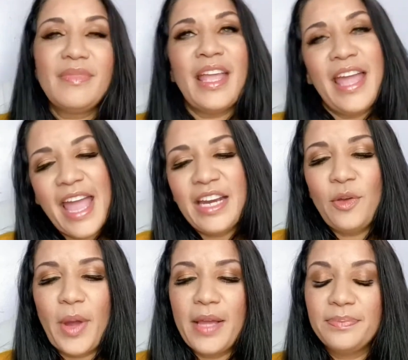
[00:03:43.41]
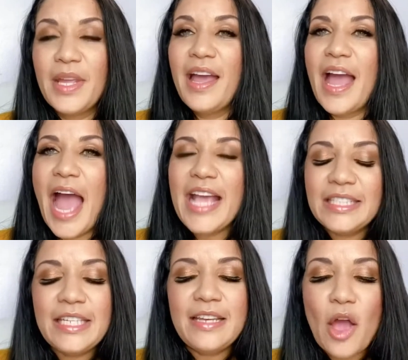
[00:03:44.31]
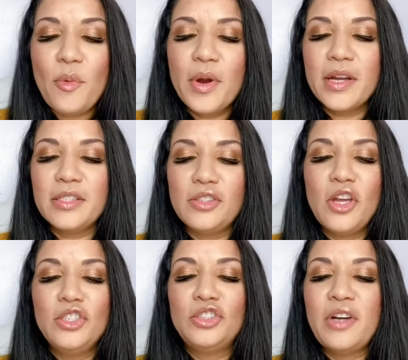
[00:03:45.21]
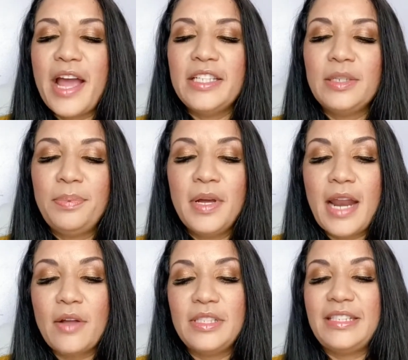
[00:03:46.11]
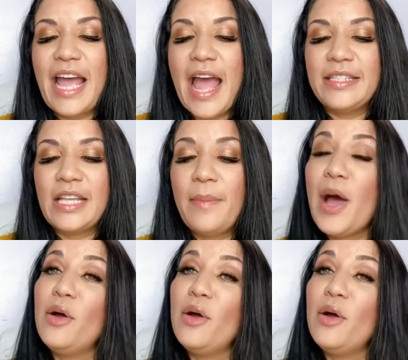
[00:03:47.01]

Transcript: Anyway, I see networks trying to put out stats about